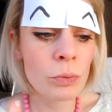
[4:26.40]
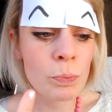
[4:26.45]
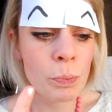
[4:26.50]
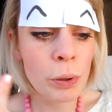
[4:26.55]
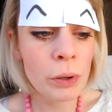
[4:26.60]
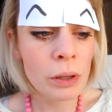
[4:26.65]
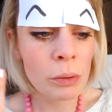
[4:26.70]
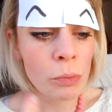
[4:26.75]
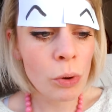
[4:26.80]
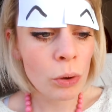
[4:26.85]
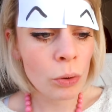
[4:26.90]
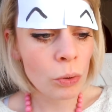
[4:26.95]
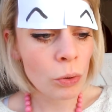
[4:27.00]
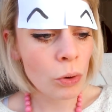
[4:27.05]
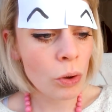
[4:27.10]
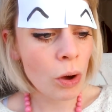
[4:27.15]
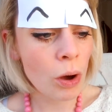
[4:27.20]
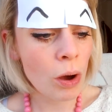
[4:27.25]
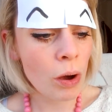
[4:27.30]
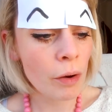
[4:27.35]
put them
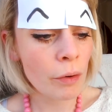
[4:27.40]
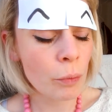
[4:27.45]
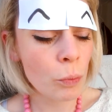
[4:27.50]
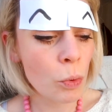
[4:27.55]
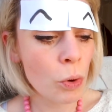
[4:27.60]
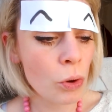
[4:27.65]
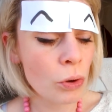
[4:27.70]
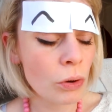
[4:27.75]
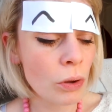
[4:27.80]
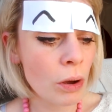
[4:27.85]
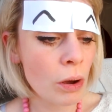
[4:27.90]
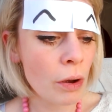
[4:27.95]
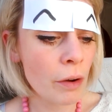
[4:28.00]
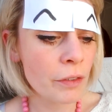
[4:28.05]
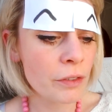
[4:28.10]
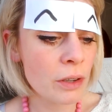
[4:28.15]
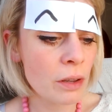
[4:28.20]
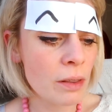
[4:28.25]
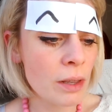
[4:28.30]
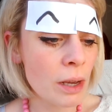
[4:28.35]
on one
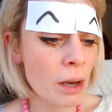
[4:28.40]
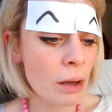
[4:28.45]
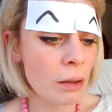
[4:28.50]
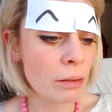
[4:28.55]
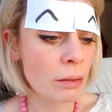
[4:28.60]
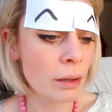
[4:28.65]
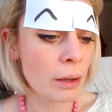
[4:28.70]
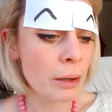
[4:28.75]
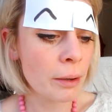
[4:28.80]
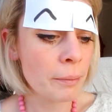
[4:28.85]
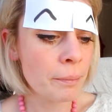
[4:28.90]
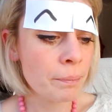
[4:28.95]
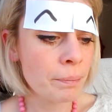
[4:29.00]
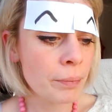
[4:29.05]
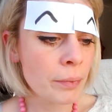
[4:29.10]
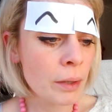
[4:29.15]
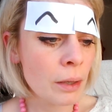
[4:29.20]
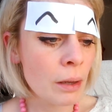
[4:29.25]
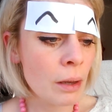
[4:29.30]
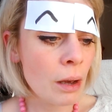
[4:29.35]
after the other.
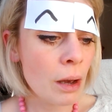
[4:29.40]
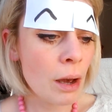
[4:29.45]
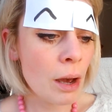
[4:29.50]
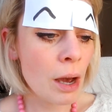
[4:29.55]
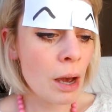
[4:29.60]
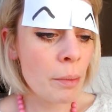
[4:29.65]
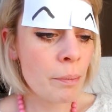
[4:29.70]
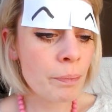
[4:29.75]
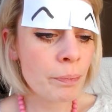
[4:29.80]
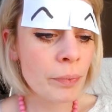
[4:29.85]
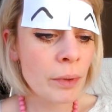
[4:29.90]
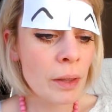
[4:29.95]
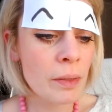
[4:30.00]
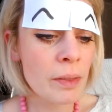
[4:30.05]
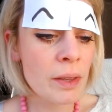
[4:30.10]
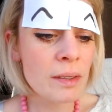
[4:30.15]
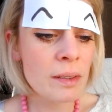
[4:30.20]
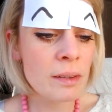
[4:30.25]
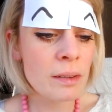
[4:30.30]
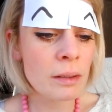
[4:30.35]
And
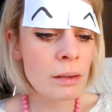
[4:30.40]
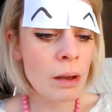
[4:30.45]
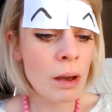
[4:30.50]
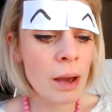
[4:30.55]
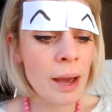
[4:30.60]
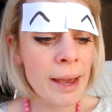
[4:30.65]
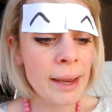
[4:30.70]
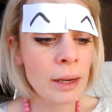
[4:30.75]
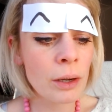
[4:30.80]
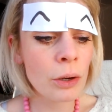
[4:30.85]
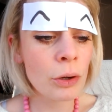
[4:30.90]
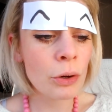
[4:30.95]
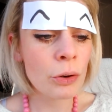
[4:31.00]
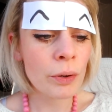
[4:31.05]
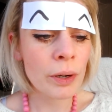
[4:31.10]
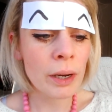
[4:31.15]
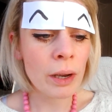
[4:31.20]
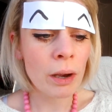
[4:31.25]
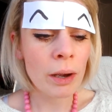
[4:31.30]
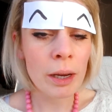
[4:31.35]
this is an
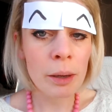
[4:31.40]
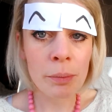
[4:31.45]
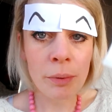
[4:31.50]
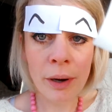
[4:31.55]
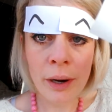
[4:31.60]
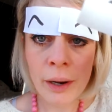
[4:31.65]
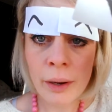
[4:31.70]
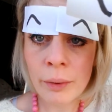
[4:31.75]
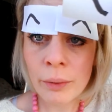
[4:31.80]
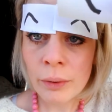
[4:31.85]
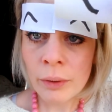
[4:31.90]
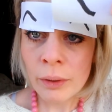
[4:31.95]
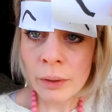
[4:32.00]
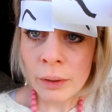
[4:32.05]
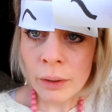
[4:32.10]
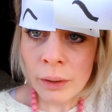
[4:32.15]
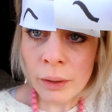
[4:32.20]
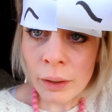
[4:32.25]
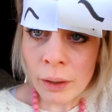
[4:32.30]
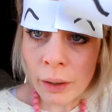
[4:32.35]
angry eyebrow.
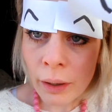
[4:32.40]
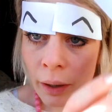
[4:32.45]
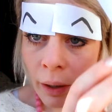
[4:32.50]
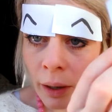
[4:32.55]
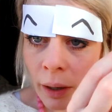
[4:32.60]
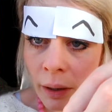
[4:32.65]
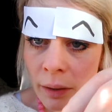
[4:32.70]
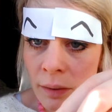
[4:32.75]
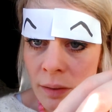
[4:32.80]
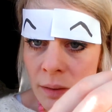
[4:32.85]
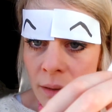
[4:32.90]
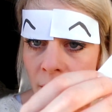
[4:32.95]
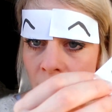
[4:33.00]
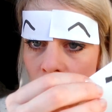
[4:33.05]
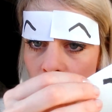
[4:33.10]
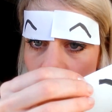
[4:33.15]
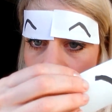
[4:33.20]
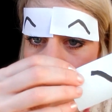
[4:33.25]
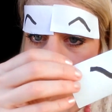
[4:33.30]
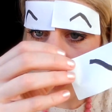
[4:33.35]
It's
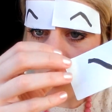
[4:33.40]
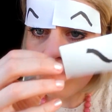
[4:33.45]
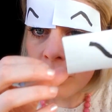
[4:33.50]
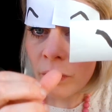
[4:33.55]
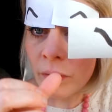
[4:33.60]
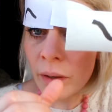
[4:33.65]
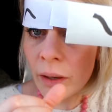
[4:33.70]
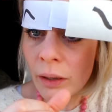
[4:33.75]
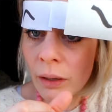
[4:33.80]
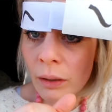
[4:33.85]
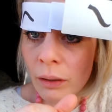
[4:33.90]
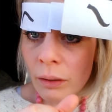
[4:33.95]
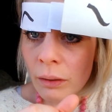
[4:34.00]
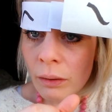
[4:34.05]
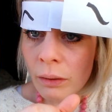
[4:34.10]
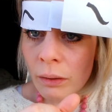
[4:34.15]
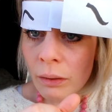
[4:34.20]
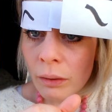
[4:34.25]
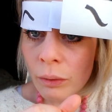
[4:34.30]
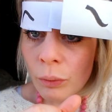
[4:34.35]
that way around, I think.
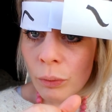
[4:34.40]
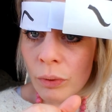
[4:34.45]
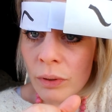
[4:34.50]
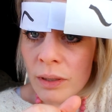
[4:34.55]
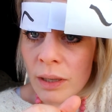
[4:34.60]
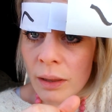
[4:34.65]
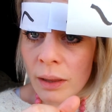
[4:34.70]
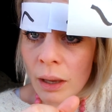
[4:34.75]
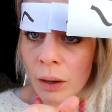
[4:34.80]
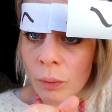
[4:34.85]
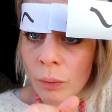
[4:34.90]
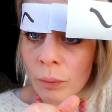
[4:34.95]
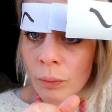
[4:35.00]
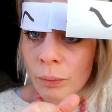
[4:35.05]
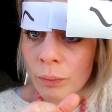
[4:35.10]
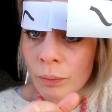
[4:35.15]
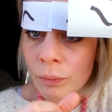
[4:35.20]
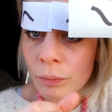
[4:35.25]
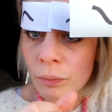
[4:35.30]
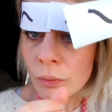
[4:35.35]
Or is it that?
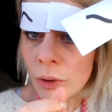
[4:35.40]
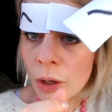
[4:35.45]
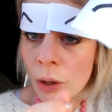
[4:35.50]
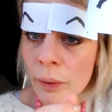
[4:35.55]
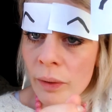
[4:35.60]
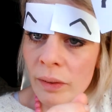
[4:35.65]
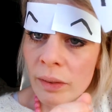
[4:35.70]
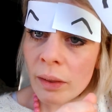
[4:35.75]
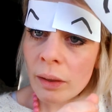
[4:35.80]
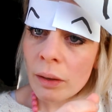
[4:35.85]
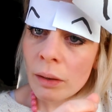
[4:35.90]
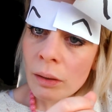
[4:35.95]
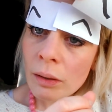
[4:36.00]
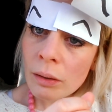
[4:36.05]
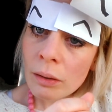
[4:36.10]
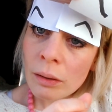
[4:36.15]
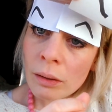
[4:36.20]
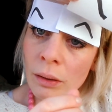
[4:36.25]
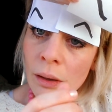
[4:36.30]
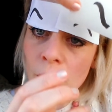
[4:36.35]
No, it's that.
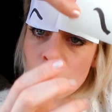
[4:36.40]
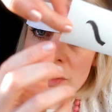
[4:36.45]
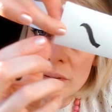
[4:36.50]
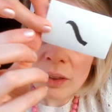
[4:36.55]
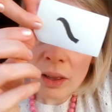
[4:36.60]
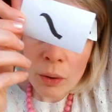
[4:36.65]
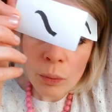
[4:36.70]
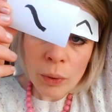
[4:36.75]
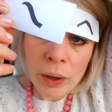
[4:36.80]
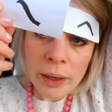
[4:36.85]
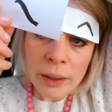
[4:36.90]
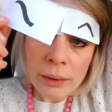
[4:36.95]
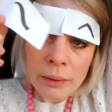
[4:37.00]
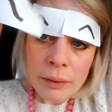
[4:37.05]
Oh, it's that way.